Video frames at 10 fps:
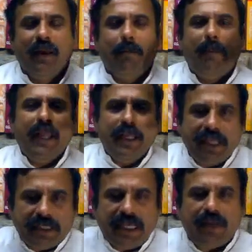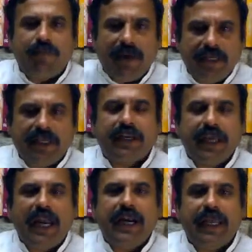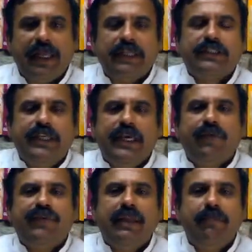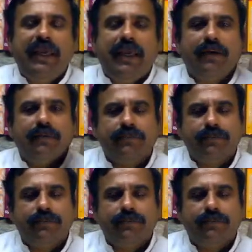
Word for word: My inner self, my inner reality, the seer within me.